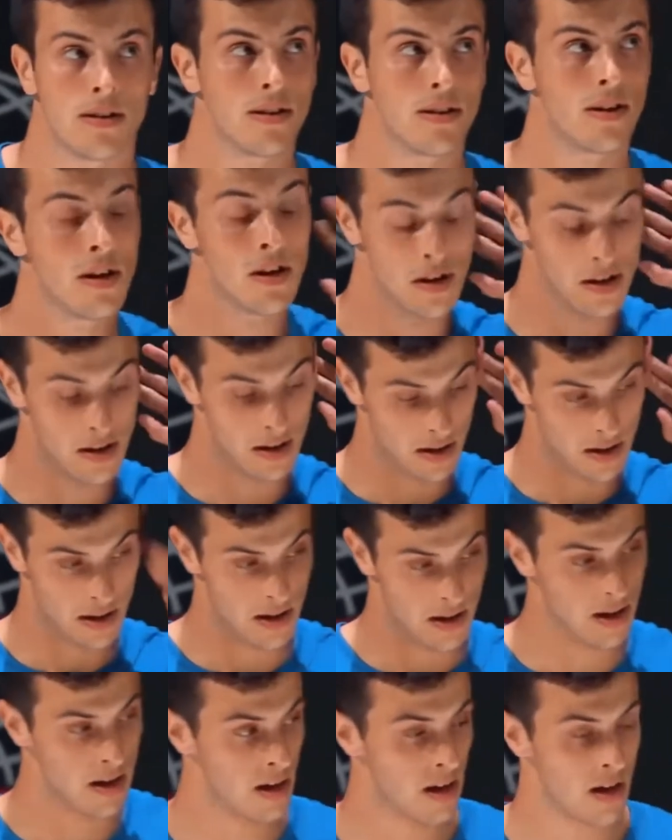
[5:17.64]
It's
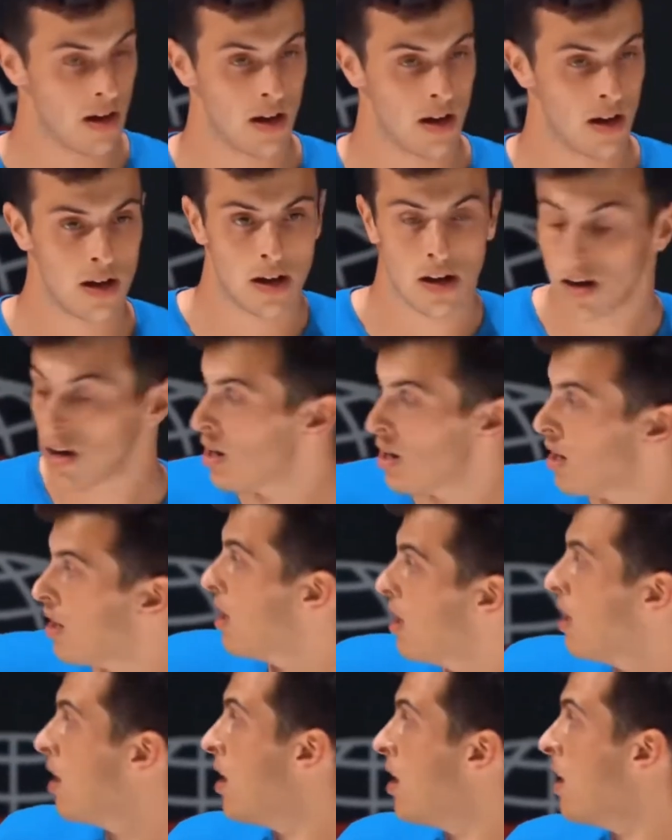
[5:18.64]
all
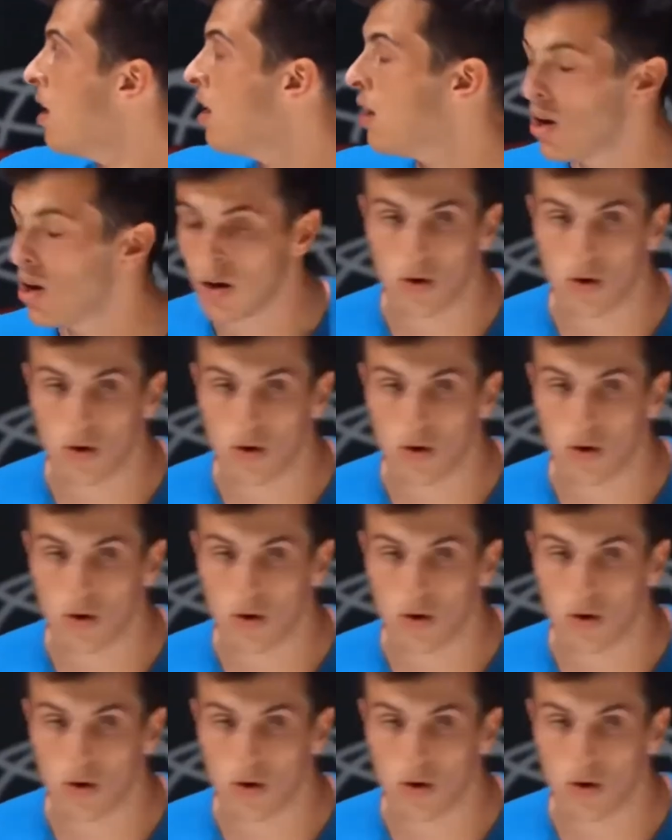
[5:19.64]
zero zero.